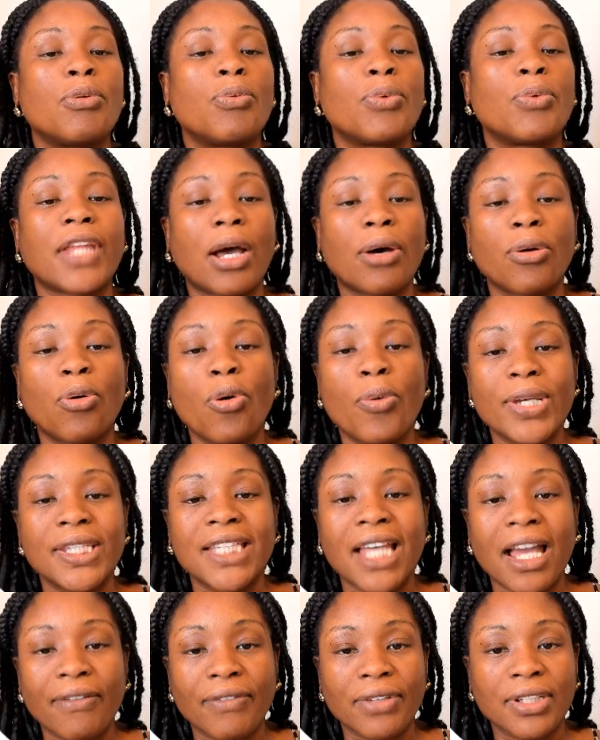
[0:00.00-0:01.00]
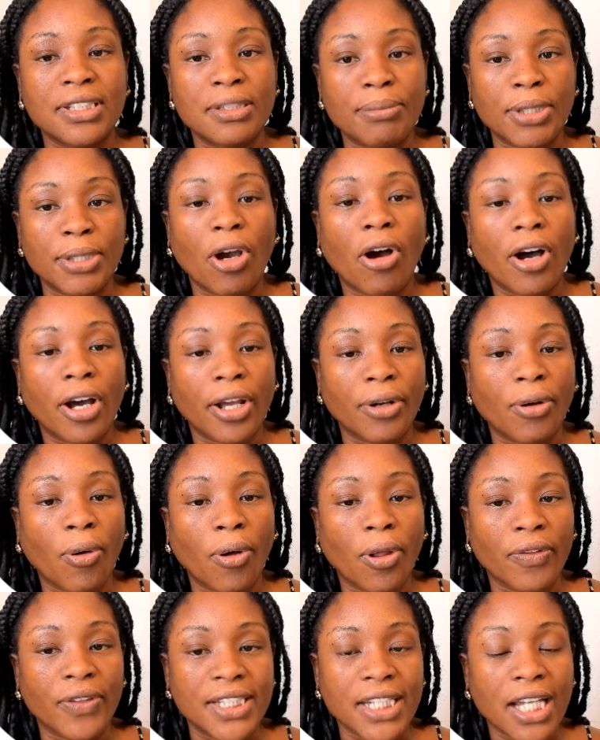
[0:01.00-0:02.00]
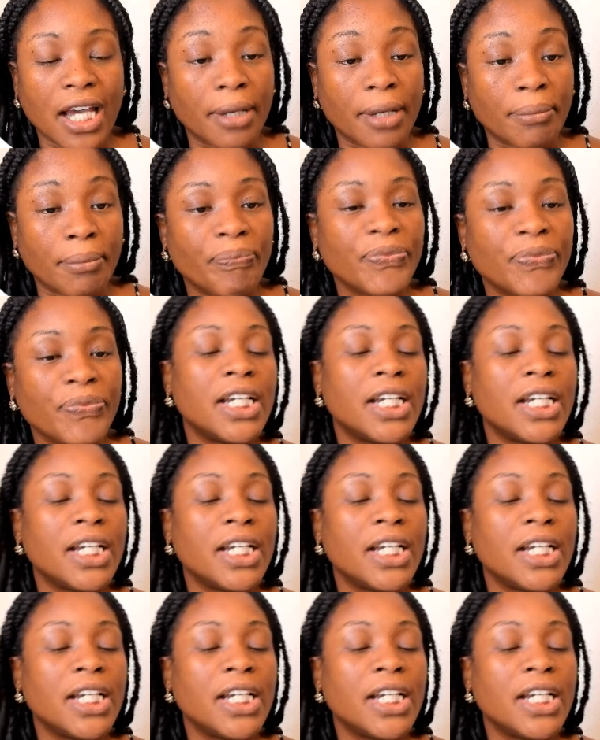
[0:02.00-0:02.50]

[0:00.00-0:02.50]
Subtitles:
without always having to be on all the time.